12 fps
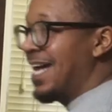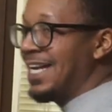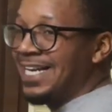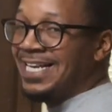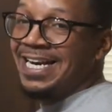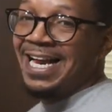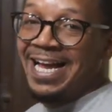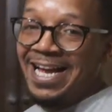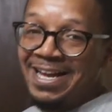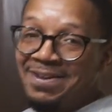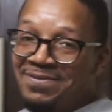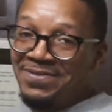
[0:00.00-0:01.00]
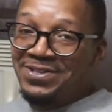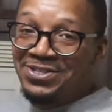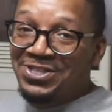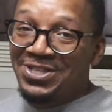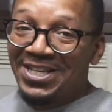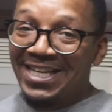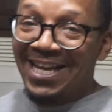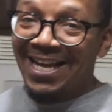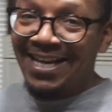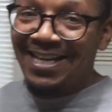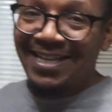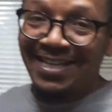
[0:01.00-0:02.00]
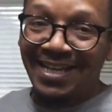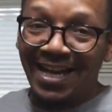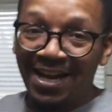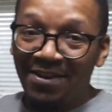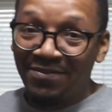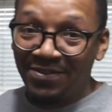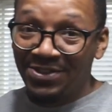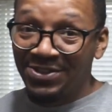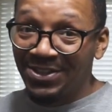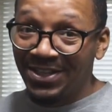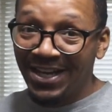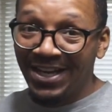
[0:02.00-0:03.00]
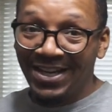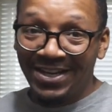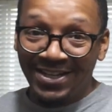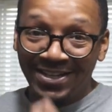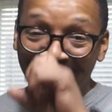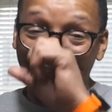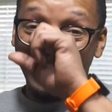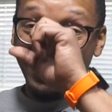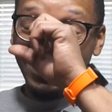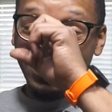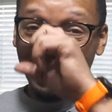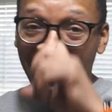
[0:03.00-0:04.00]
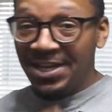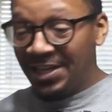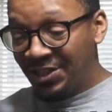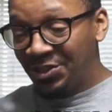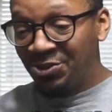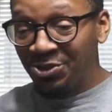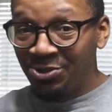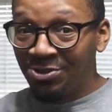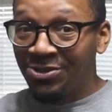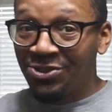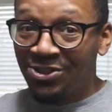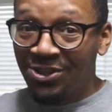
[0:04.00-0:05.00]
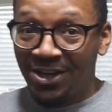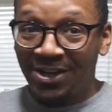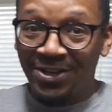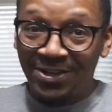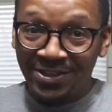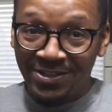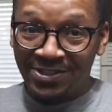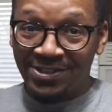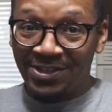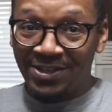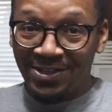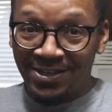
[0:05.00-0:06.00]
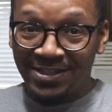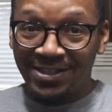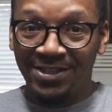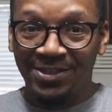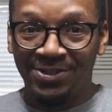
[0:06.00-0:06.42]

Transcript: was I was fooled. I got it. I officially got it. The key is you use the shell. To get, the shell gets the